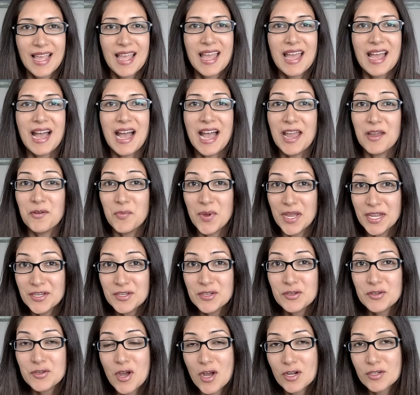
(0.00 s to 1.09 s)
I went
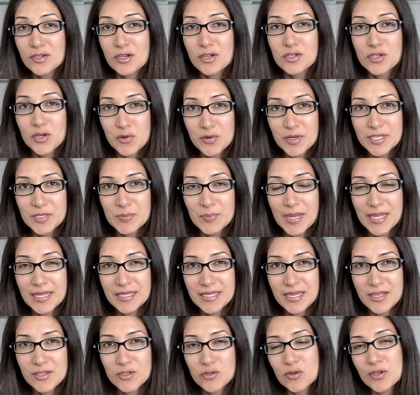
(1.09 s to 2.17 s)
to Dr. Joe
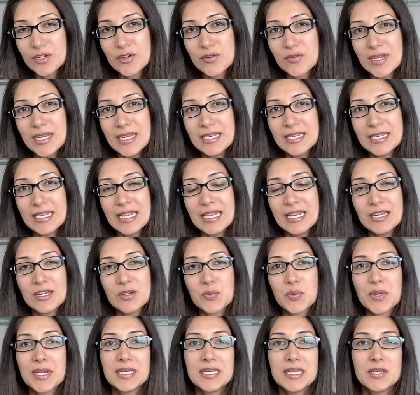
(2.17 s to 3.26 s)
Dispenza's retreat in
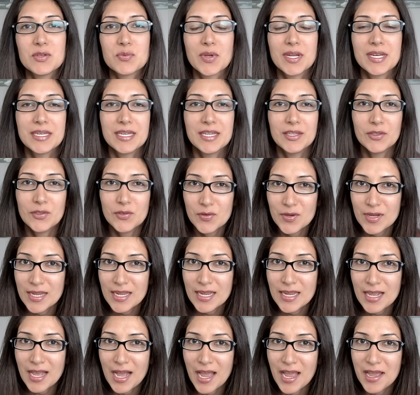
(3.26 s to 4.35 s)

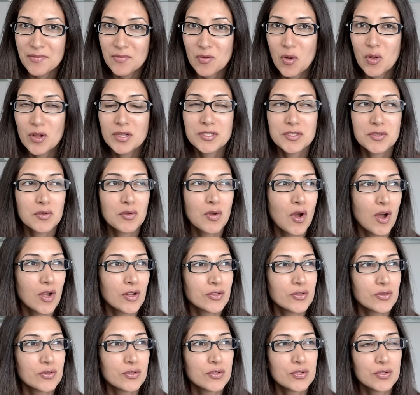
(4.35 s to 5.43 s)
2023. I have also gone
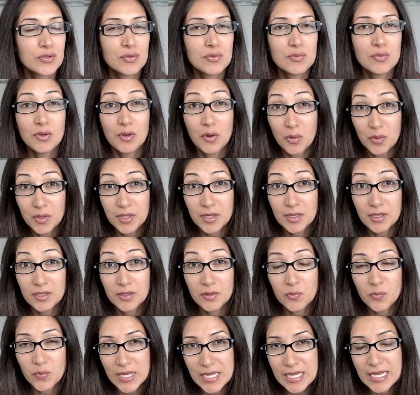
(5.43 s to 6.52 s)
to 2 local
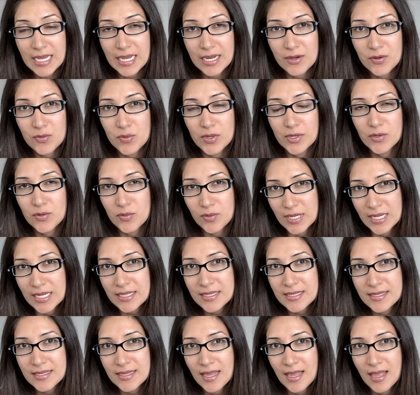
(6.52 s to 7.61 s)
weekend
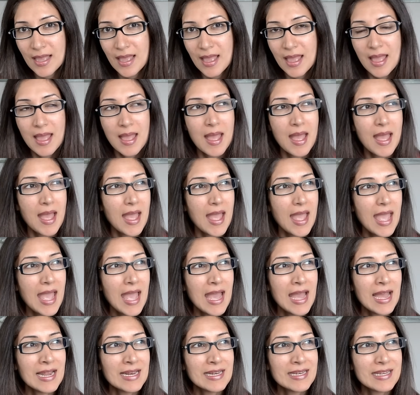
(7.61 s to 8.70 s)
retreats.
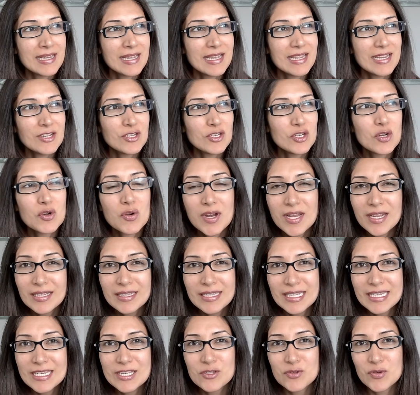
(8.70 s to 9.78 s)
And during
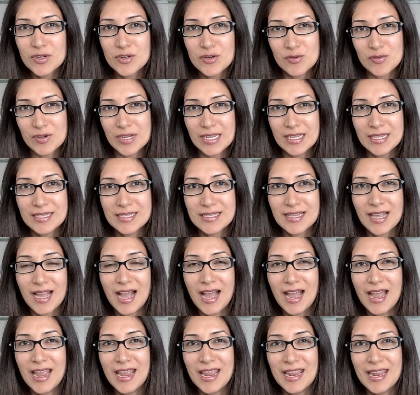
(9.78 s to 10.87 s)
these retreats,
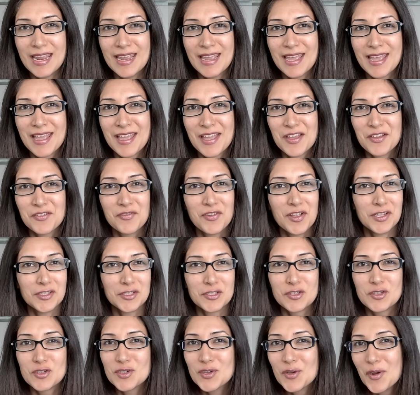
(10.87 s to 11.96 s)
I
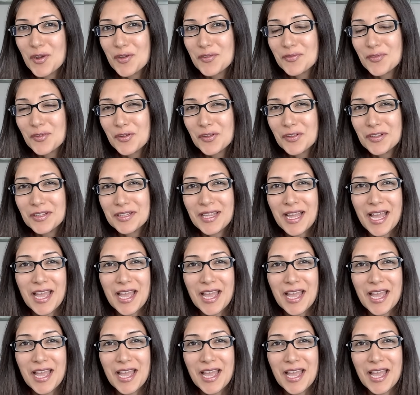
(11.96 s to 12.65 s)
felt joyful, I